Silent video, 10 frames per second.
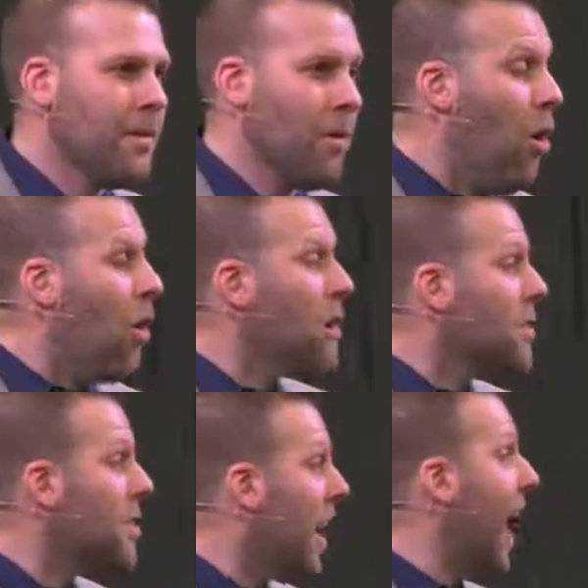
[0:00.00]
Or
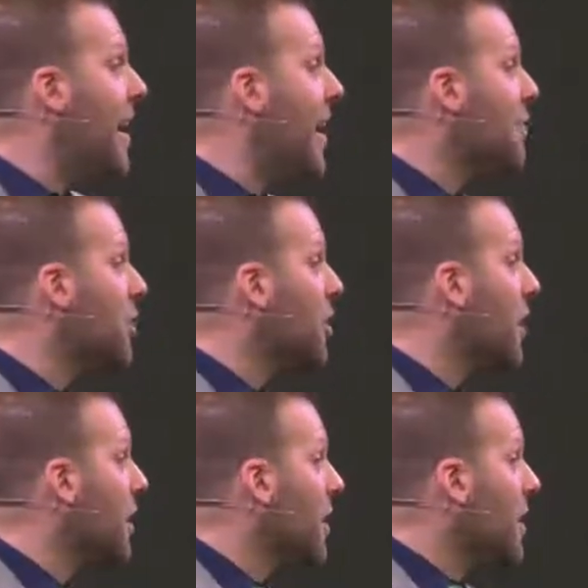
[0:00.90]
tonight, after
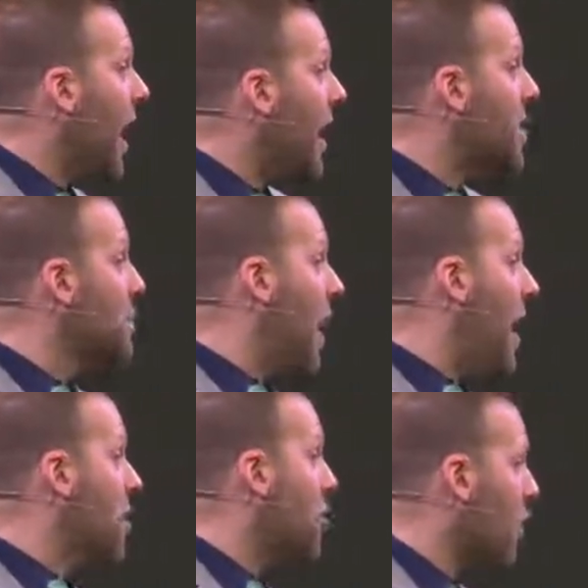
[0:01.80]
you head to
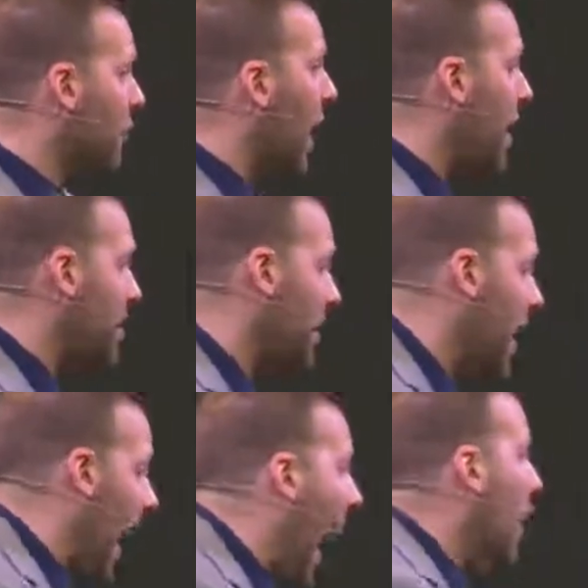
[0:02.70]
bed, you turn off the lights, and
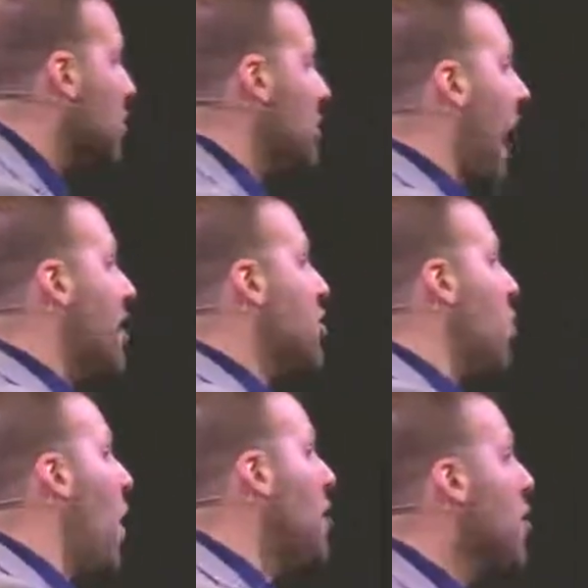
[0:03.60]
outside your
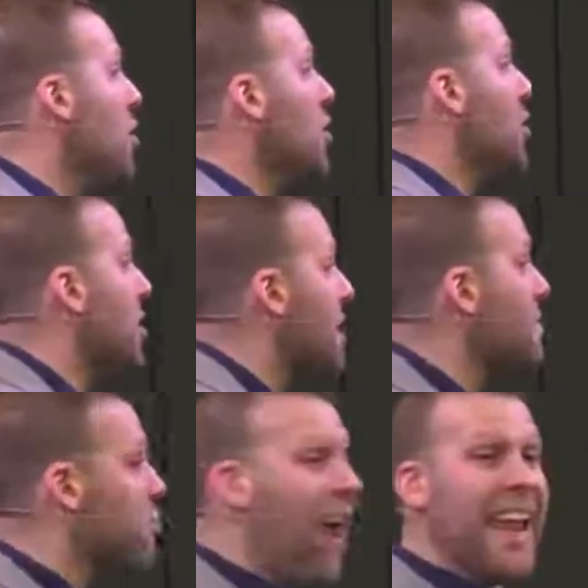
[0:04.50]
window, you see a
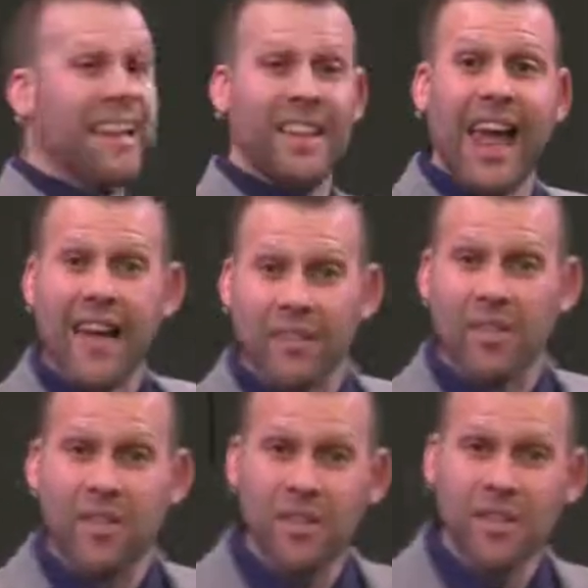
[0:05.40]
bright
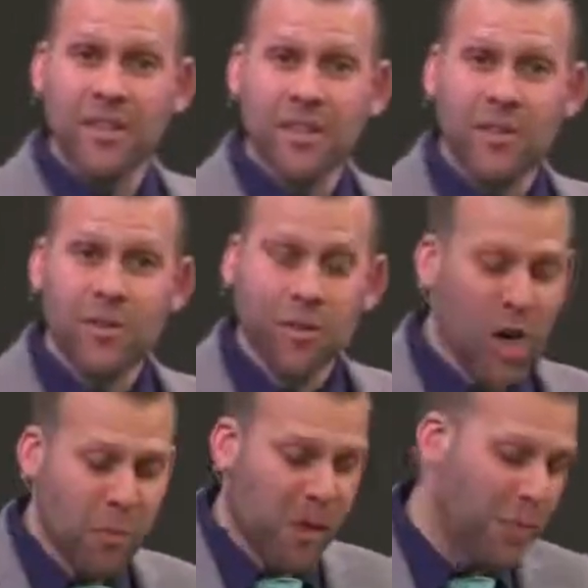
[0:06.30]
light,
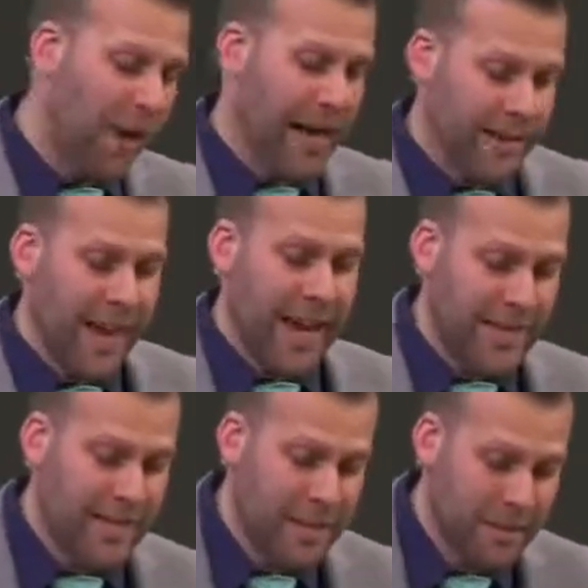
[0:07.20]
super bright
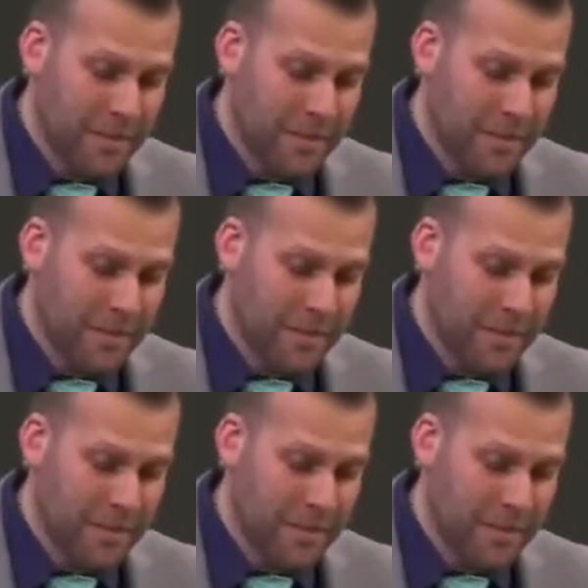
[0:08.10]
light.